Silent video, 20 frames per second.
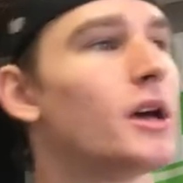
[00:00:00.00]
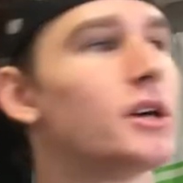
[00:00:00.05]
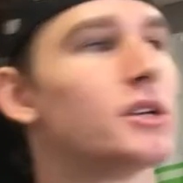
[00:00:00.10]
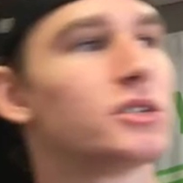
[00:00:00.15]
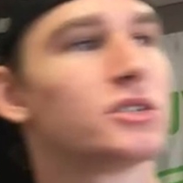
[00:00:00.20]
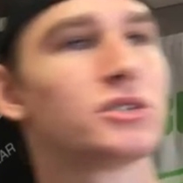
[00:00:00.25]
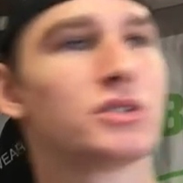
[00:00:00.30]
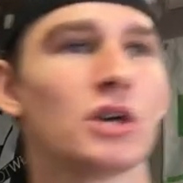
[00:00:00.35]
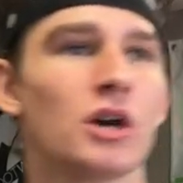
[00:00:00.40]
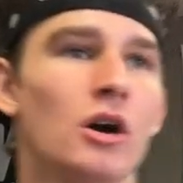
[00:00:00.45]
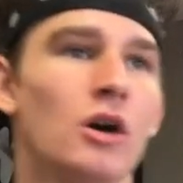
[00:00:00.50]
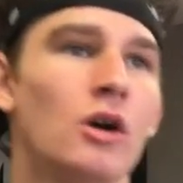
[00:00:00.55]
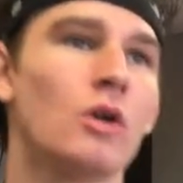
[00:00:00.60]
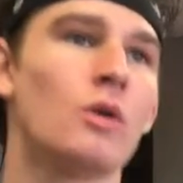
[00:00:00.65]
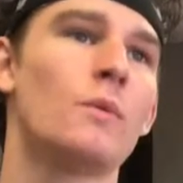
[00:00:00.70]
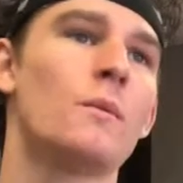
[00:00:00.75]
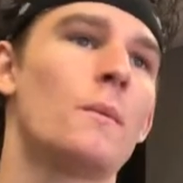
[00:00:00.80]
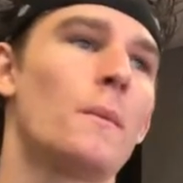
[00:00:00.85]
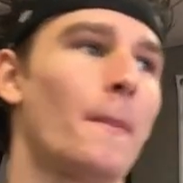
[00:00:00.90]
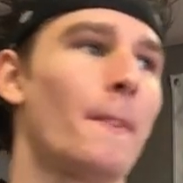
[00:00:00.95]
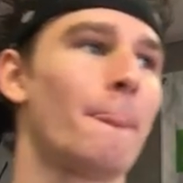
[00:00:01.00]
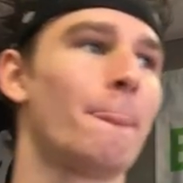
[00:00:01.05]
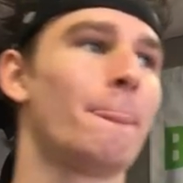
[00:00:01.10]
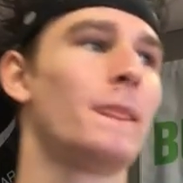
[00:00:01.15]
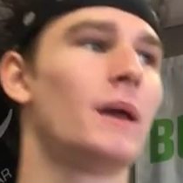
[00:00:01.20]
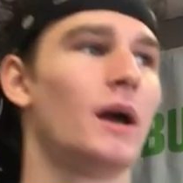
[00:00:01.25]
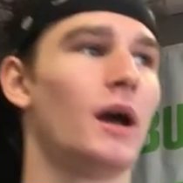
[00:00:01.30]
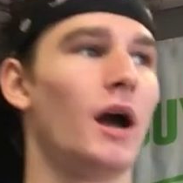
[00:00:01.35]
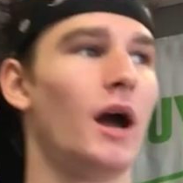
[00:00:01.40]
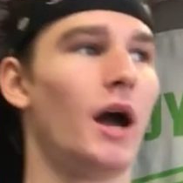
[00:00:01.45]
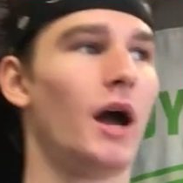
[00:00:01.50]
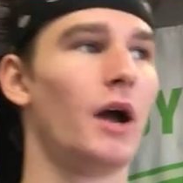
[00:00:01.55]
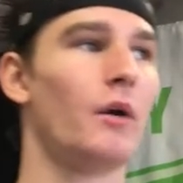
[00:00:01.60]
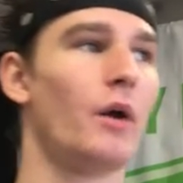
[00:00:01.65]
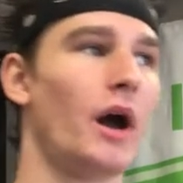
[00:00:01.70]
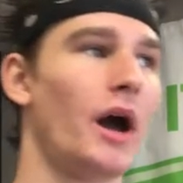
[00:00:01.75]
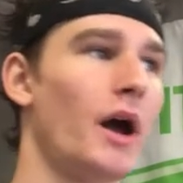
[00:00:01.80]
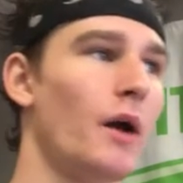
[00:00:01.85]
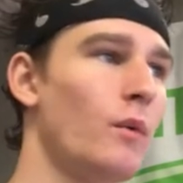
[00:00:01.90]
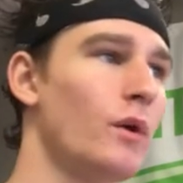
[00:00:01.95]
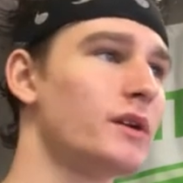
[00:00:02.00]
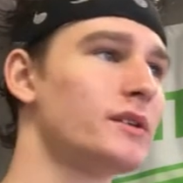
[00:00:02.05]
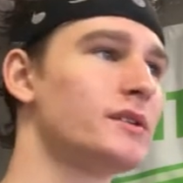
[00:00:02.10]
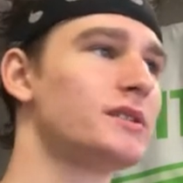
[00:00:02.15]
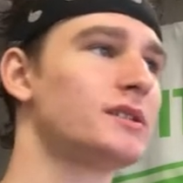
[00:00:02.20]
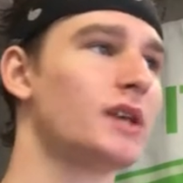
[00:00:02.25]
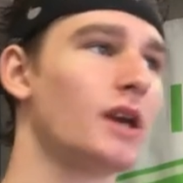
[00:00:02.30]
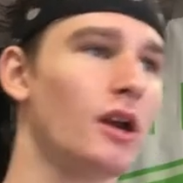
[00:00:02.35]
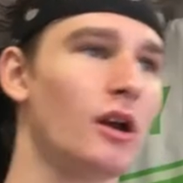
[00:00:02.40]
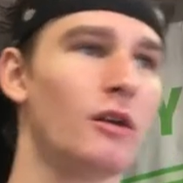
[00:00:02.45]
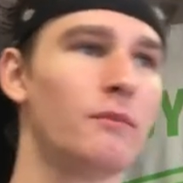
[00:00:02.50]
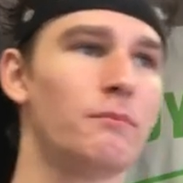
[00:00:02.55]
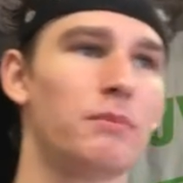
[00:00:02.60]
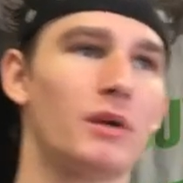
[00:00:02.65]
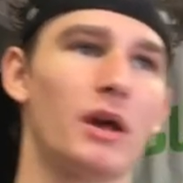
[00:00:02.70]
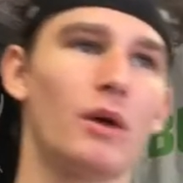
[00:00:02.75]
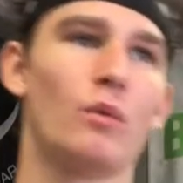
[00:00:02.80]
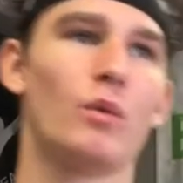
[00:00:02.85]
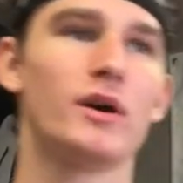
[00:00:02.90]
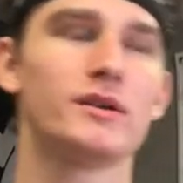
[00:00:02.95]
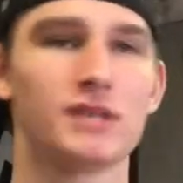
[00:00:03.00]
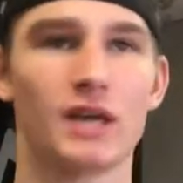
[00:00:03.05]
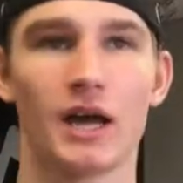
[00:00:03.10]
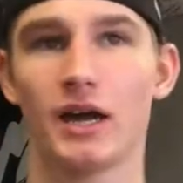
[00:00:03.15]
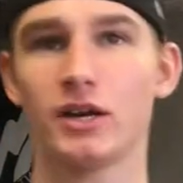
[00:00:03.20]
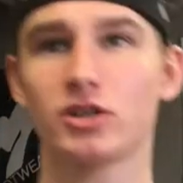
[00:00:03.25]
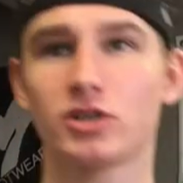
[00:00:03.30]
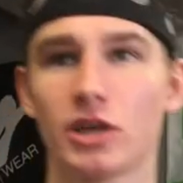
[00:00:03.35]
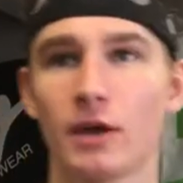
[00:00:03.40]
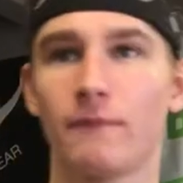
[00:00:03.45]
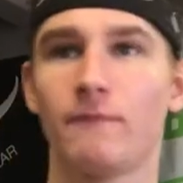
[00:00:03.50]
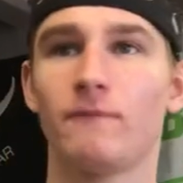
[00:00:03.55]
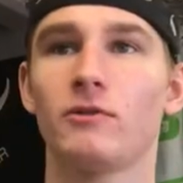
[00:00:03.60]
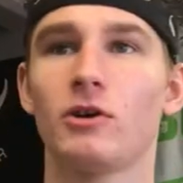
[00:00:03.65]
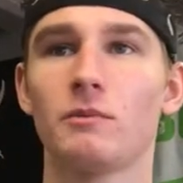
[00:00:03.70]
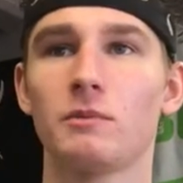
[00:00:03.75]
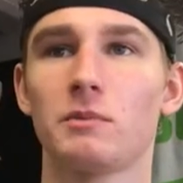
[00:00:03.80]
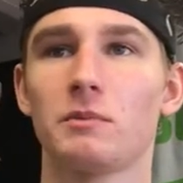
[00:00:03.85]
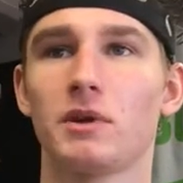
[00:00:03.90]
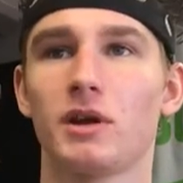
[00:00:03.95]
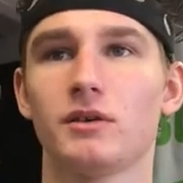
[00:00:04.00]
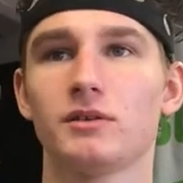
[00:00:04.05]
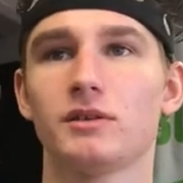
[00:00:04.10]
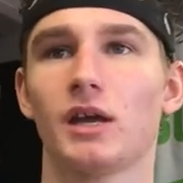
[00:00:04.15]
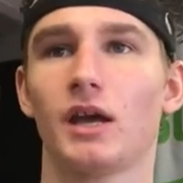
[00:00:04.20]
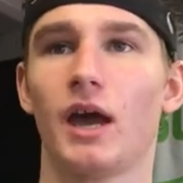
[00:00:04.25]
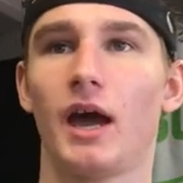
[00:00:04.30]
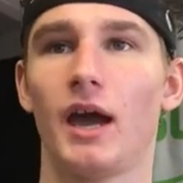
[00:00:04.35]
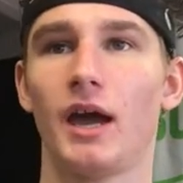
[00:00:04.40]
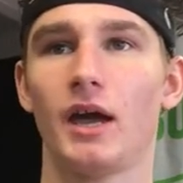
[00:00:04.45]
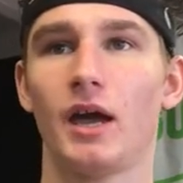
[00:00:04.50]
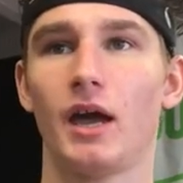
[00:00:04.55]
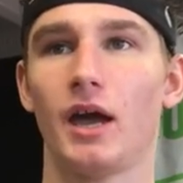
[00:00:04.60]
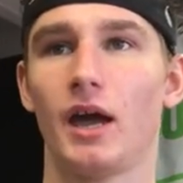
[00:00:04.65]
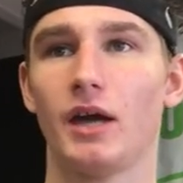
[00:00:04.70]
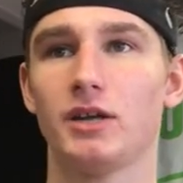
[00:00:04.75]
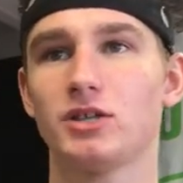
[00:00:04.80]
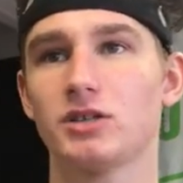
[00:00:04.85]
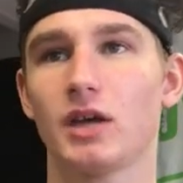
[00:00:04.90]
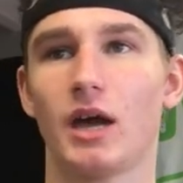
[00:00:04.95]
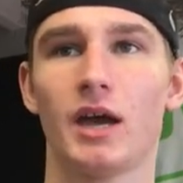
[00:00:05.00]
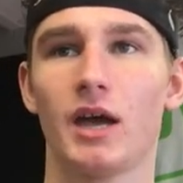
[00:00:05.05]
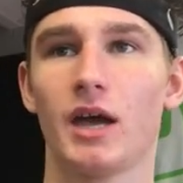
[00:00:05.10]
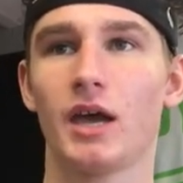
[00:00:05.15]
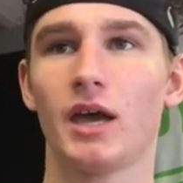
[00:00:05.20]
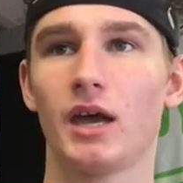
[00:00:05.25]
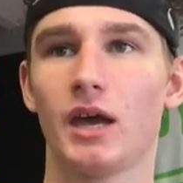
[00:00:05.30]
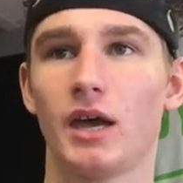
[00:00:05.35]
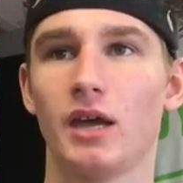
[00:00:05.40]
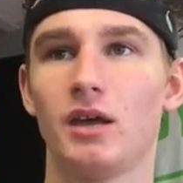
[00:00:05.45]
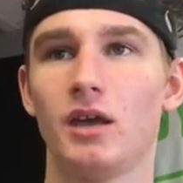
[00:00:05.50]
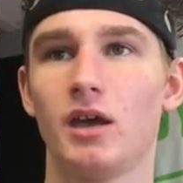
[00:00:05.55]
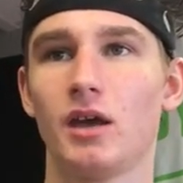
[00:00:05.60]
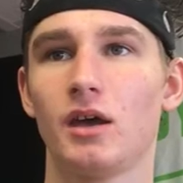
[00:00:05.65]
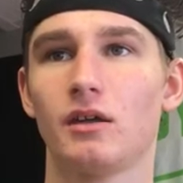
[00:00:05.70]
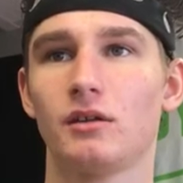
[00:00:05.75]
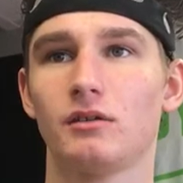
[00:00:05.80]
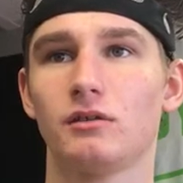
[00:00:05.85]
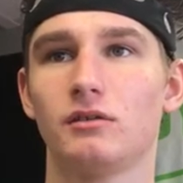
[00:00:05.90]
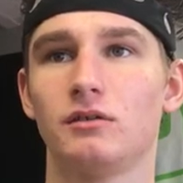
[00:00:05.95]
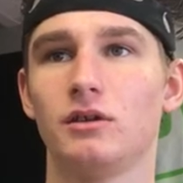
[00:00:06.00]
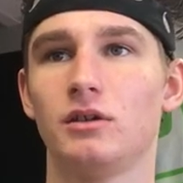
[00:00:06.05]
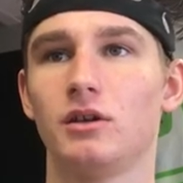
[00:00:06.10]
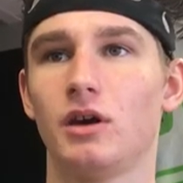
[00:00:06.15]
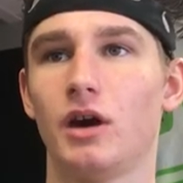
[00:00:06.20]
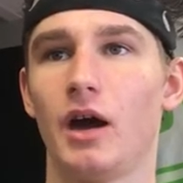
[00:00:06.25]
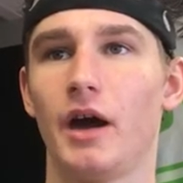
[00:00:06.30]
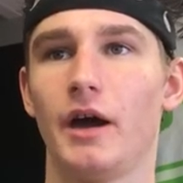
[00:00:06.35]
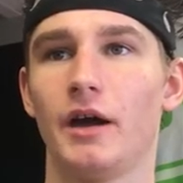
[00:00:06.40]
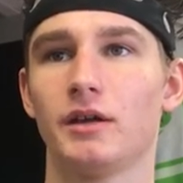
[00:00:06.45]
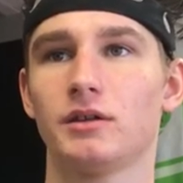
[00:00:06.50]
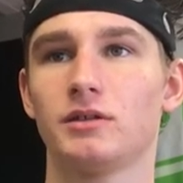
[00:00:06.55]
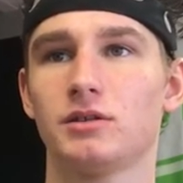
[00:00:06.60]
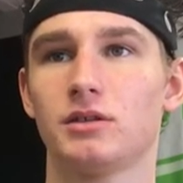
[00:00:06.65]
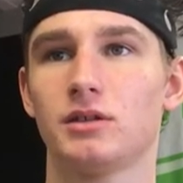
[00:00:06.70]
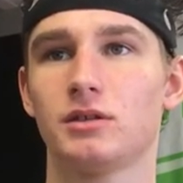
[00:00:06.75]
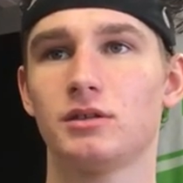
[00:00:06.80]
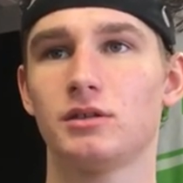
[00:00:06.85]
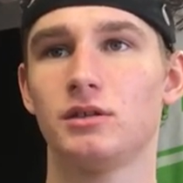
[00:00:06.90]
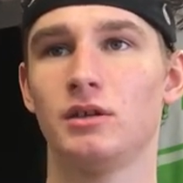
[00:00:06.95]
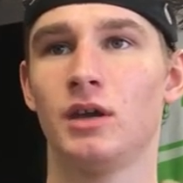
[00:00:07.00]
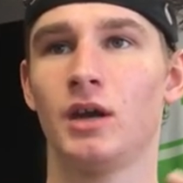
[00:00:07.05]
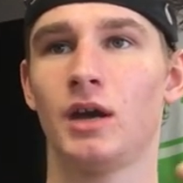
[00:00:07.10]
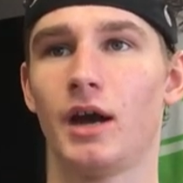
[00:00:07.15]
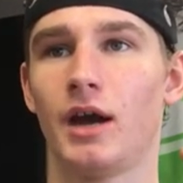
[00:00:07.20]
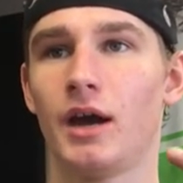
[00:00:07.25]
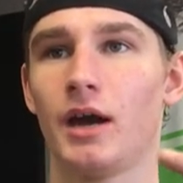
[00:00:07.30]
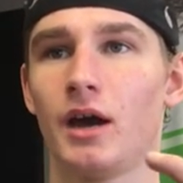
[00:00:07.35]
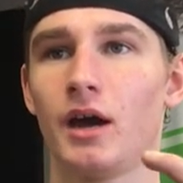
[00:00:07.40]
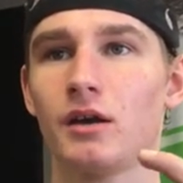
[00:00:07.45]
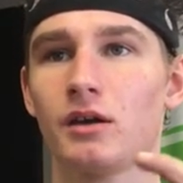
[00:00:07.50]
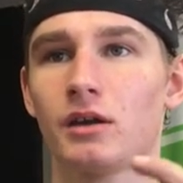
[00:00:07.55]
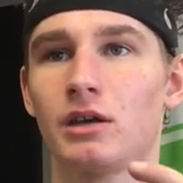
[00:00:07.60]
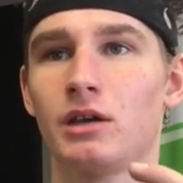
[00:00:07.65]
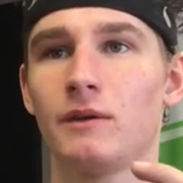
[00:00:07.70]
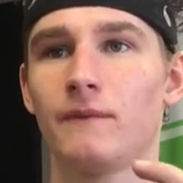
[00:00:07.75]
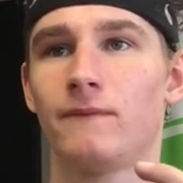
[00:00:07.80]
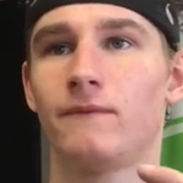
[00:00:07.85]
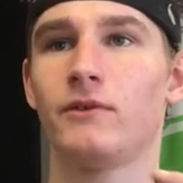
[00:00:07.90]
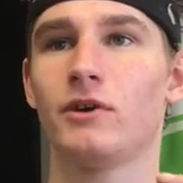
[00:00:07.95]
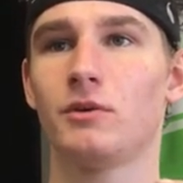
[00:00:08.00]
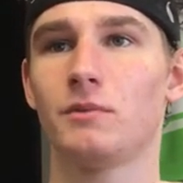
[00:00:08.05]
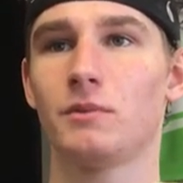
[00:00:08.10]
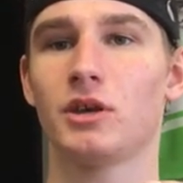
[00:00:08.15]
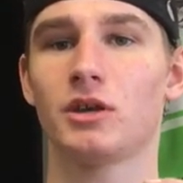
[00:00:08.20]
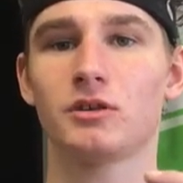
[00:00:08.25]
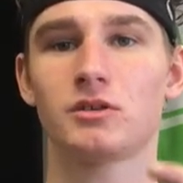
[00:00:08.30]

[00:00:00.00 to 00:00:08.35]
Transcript: So I, I was scared, but I wasn't. I just kept filming, but I was like, I, I just, I, I can't, you know, I just, yeah, I gotta keep filming.